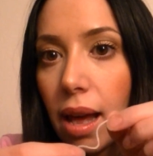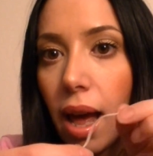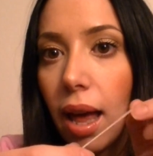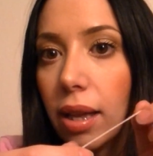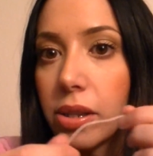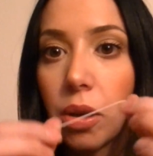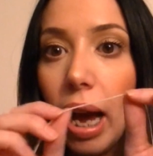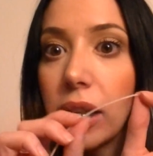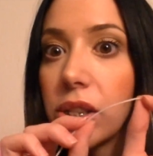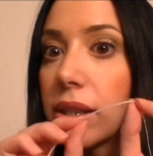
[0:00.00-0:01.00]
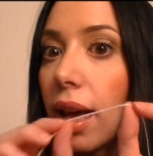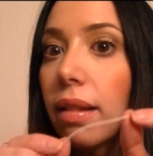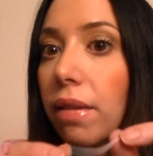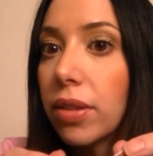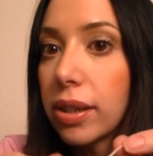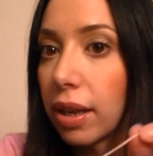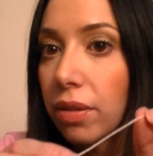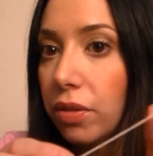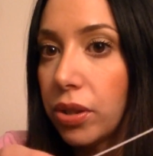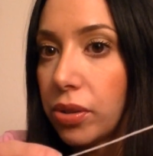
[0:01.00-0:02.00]
And so I love this stuff.
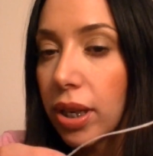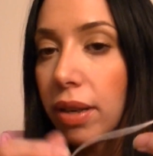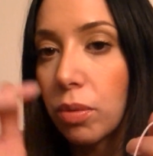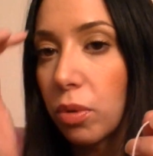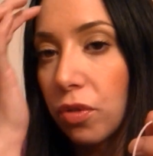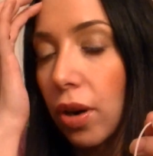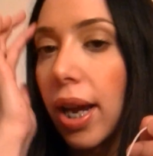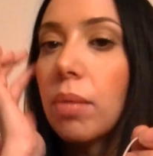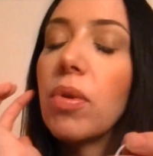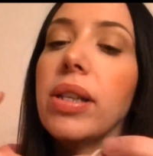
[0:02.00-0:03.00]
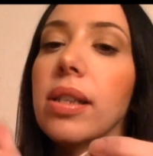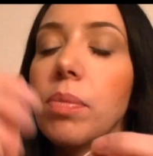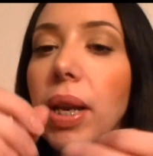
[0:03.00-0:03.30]
I've used it even before I had braces, but I